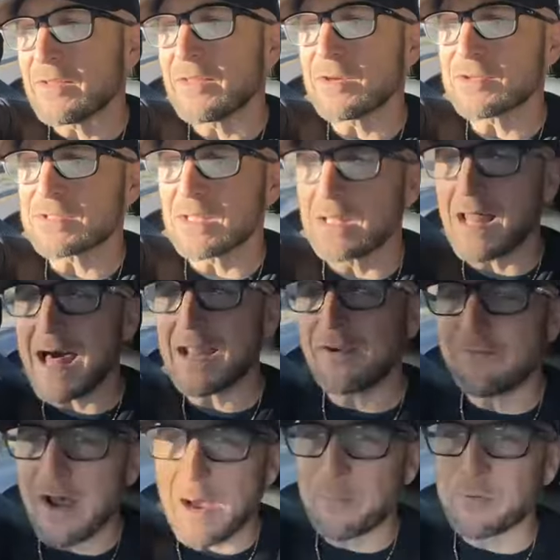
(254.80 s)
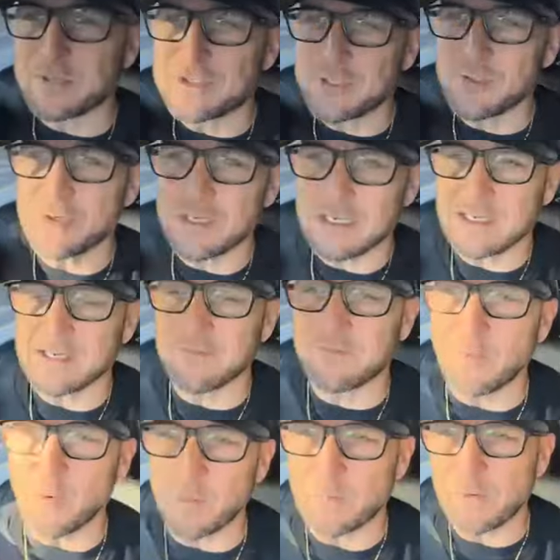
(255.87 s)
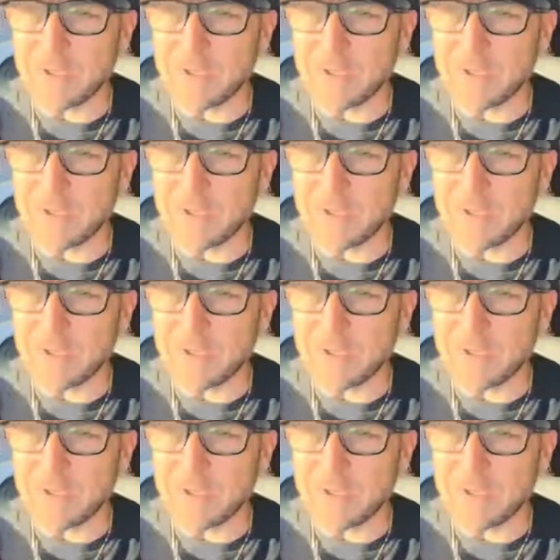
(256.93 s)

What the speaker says: There's a lot of opportunity for